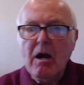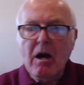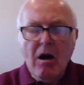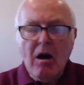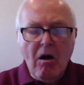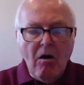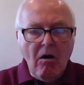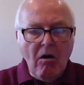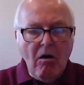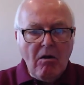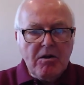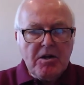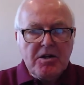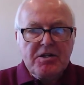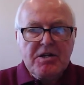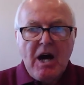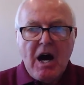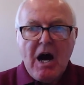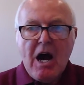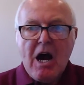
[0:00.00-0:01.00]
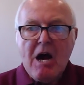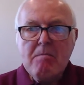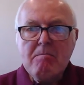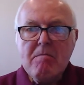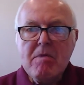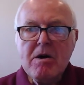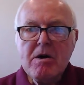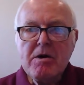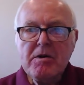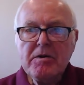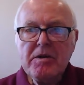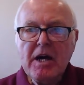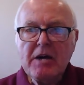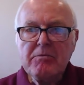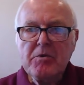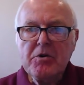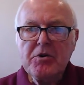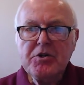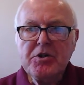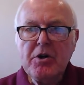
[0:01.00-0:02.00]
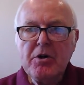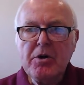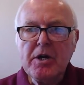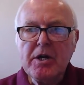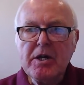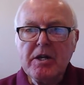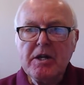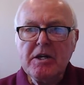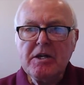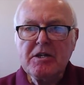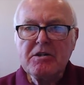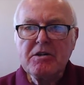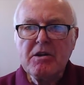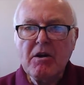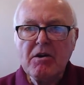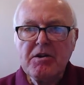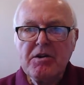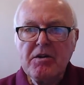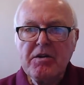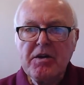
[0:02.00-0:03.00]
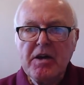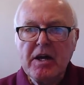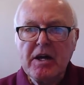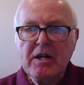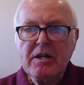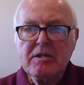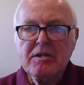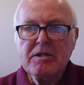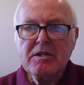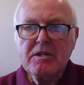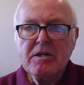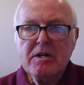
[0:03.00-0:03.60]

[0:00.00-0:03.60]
all the time that we're doing these sort of things,